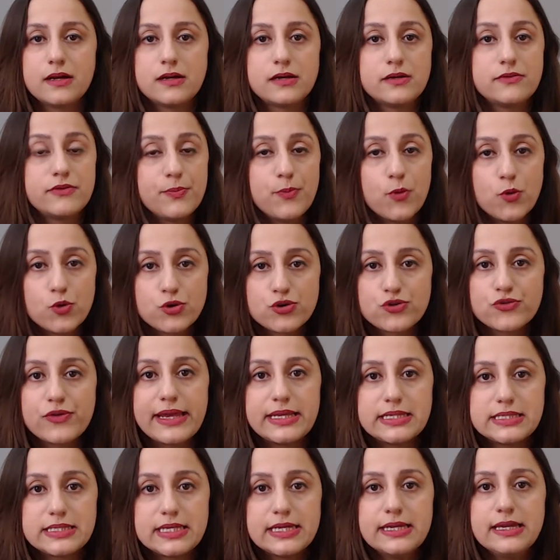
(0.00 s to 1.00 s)
report
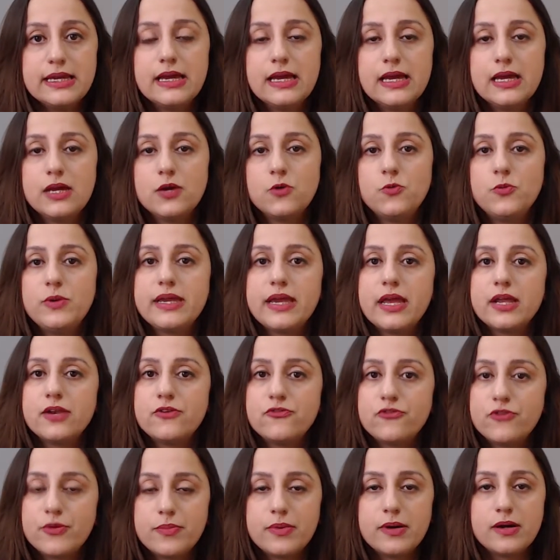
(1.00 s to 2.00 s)
writing, we
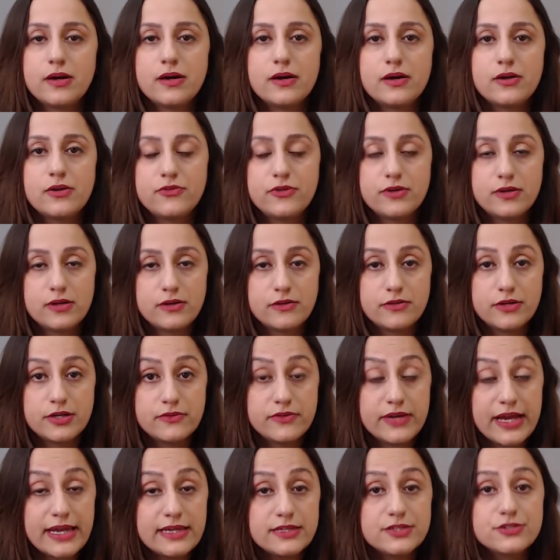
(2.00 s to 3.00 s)
can
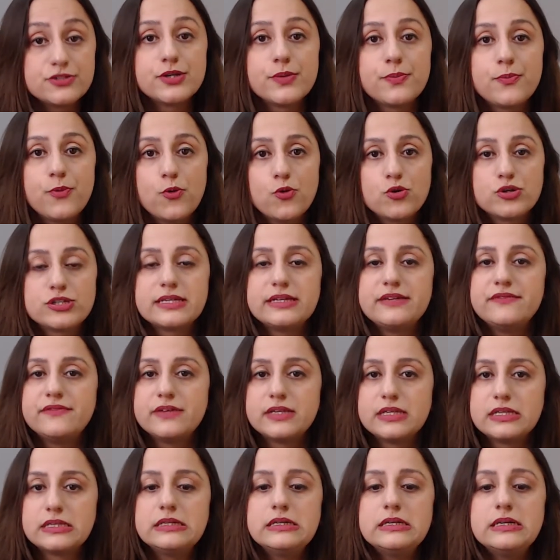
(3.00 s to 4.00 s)
write a report
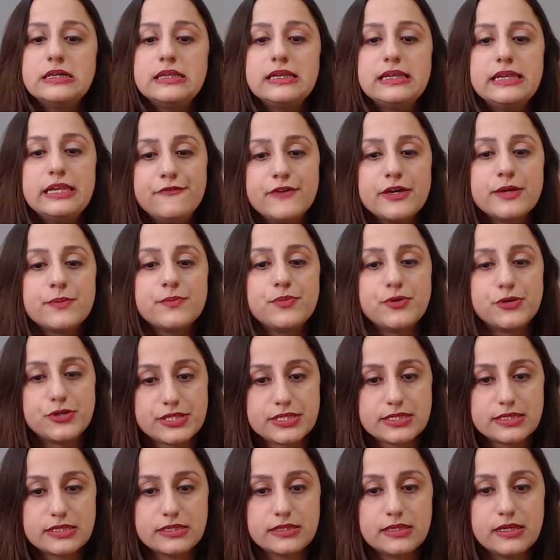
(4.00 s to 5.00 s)
even in the living
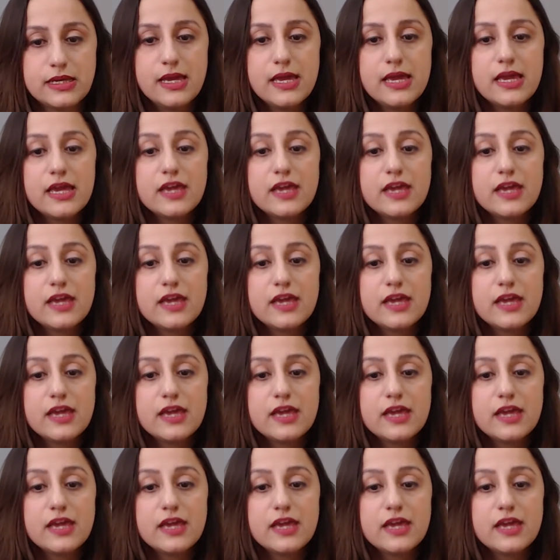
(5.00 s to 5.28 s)
person.